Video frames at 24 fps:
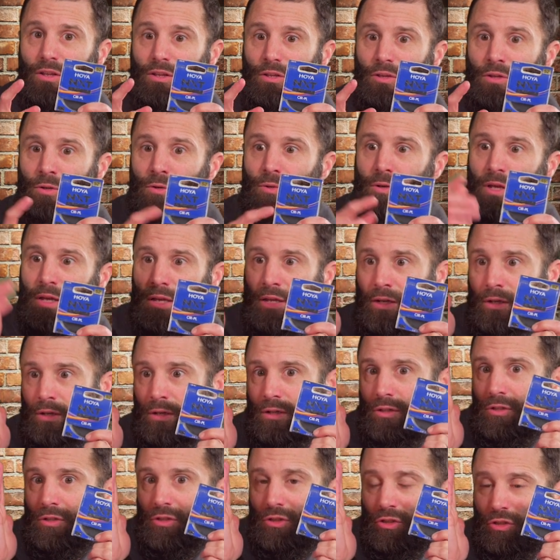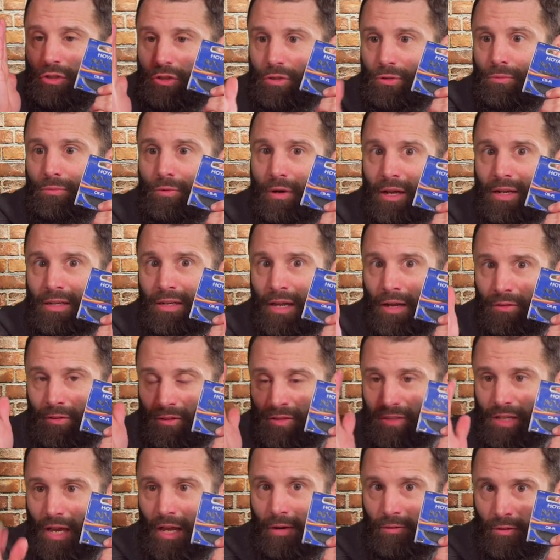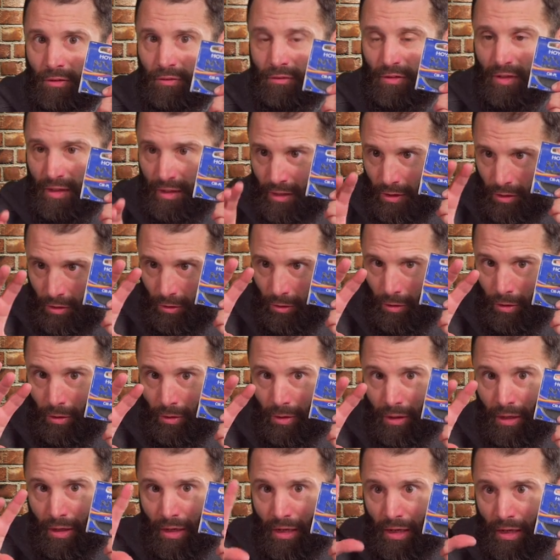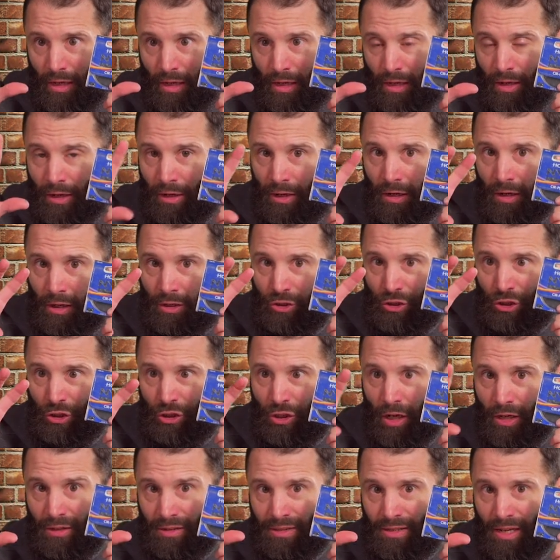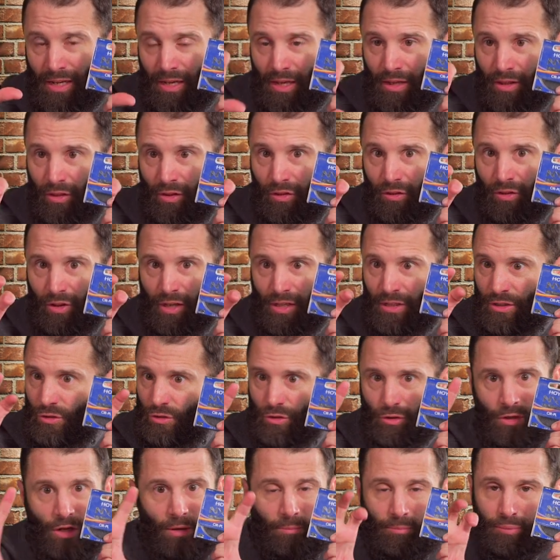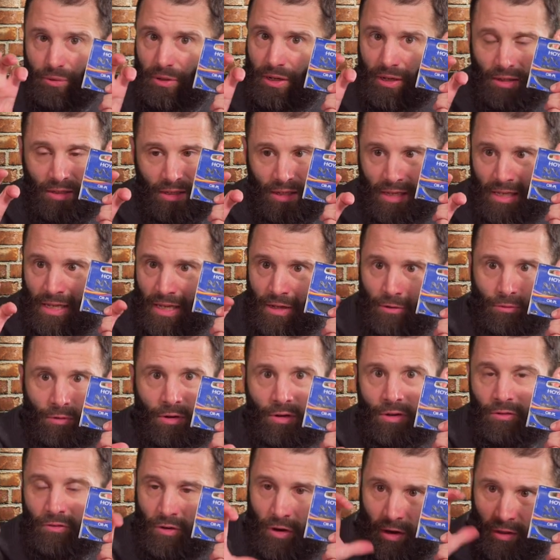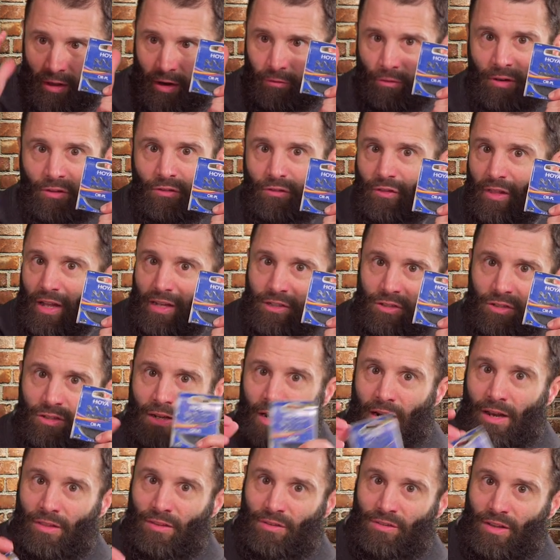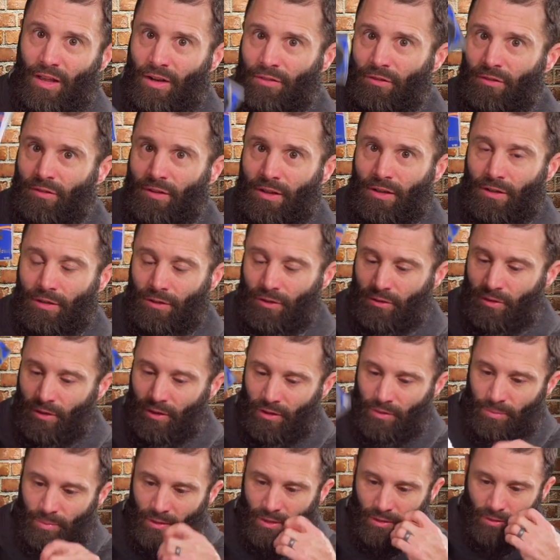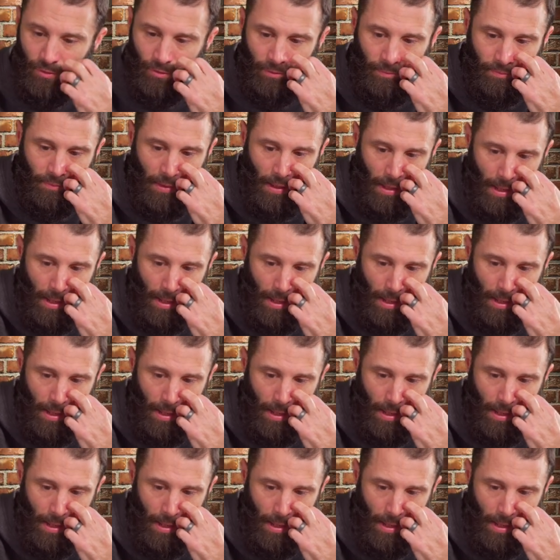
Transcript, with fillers: you can shoot right down the side of a vehicle and adjust and completely get rid of all that reflection out of the side of a vehicle. So that's pretty cool.